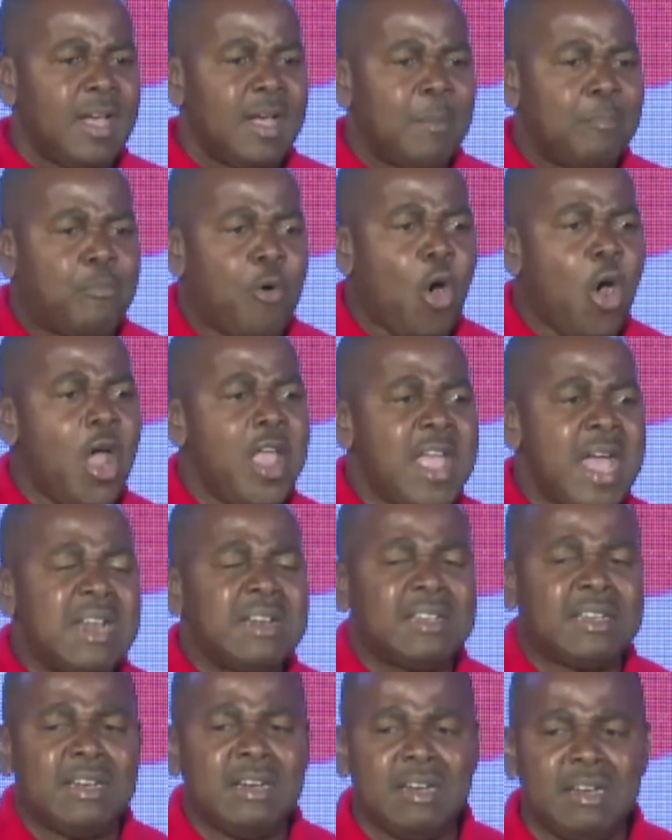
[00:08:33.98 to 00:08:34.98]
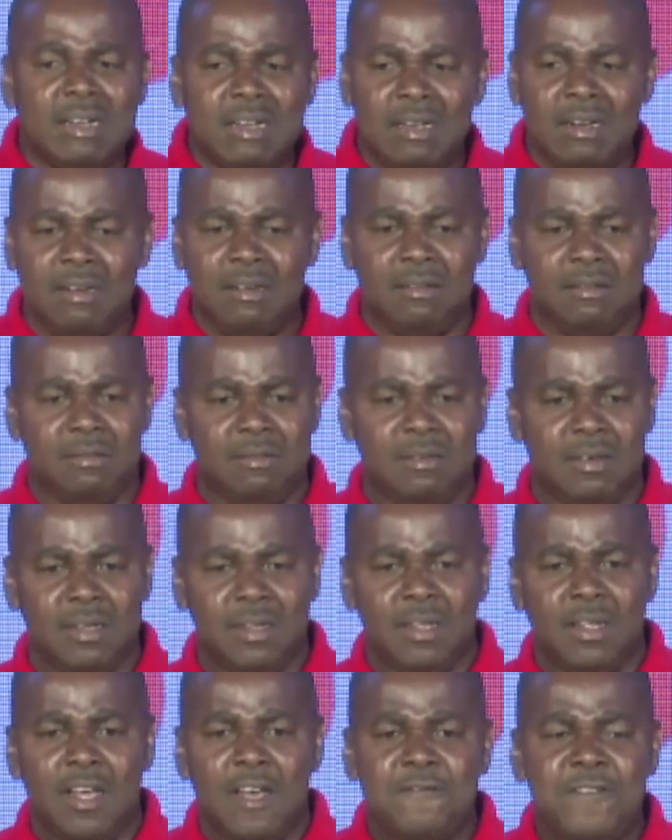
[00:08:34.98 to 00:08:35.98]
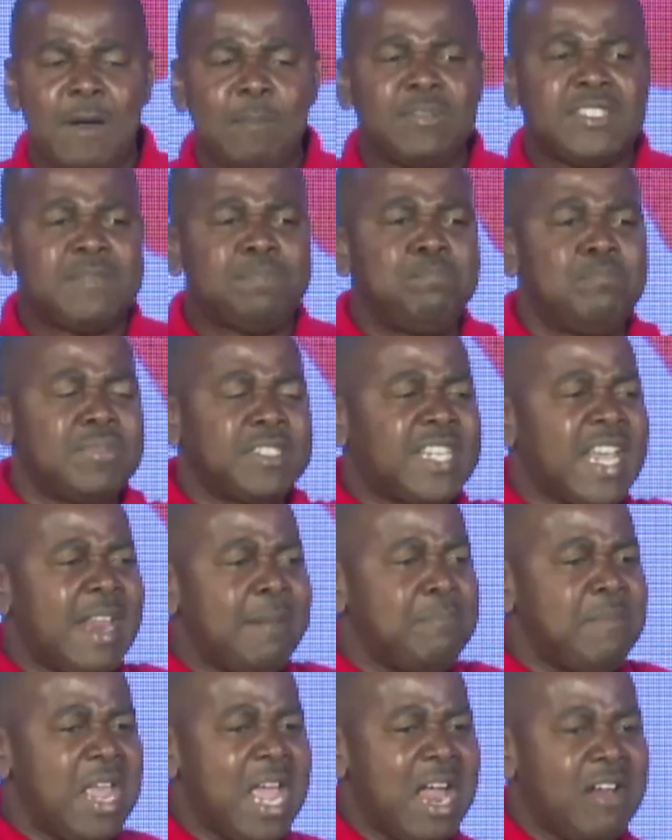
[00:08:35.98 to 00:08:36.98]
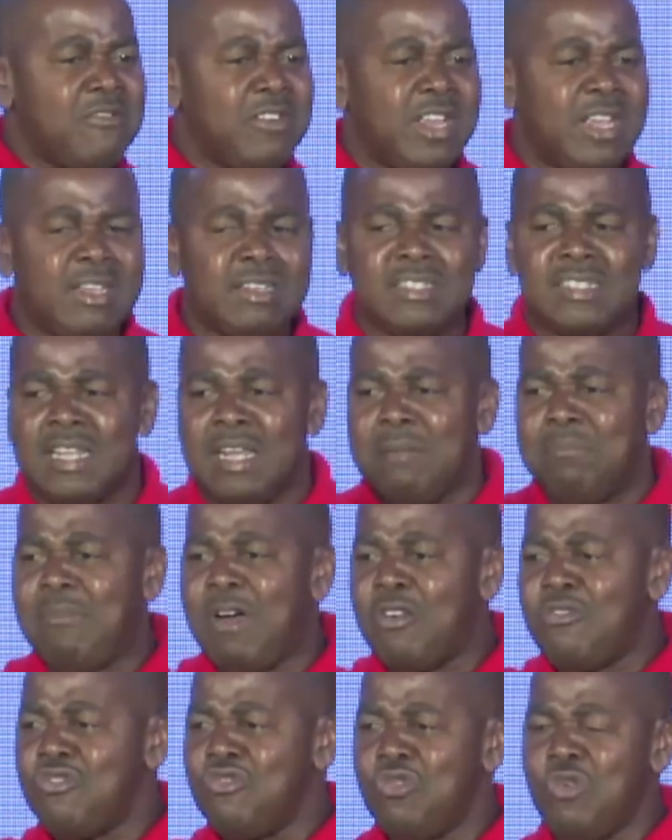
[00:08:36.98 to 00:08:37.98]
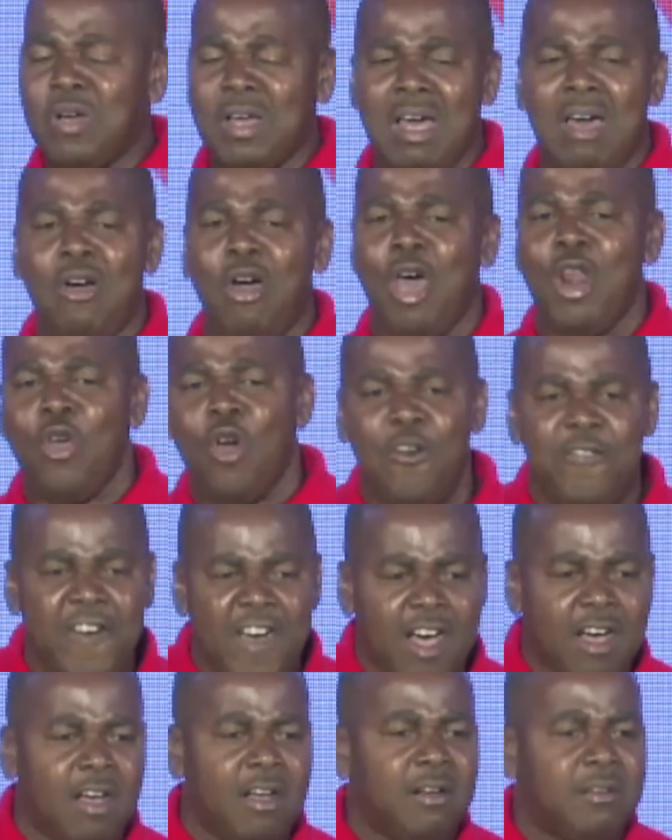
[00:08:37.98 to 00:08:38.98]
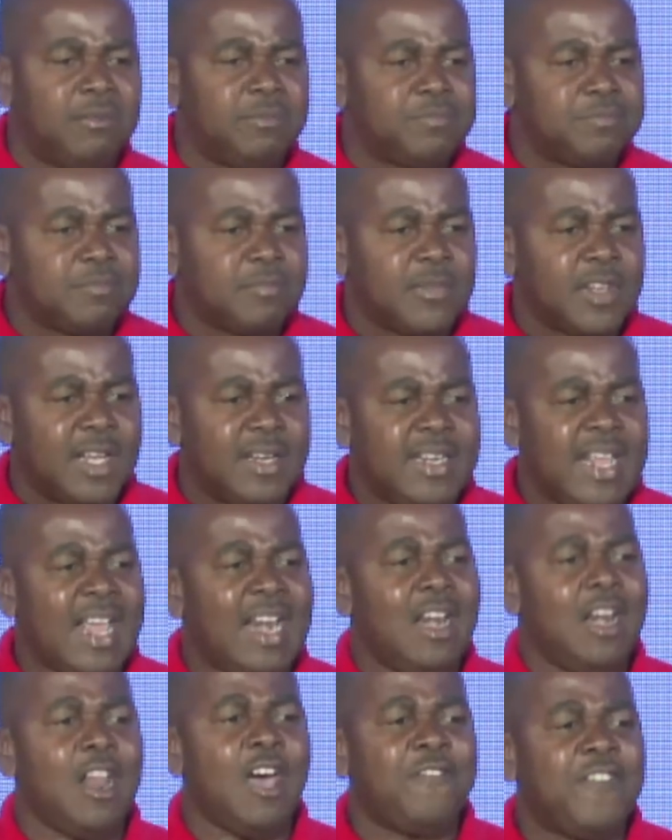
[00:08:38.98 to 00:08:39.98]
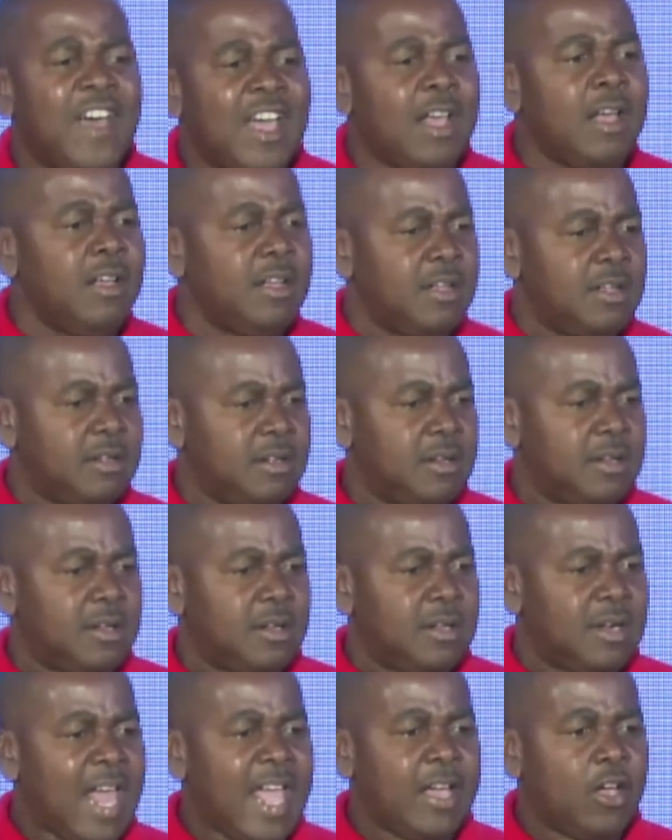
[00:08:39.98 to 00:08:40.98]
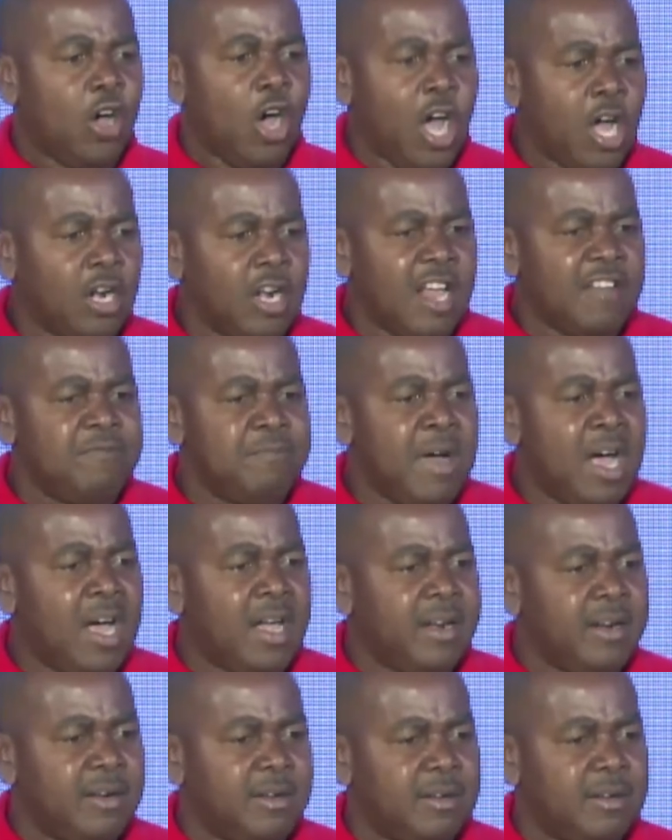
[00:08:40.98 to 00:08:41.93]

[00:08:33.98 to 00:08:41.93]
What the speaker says: boy and girl, from St. Mary's, Moruga, all over. They love her like hog love mud.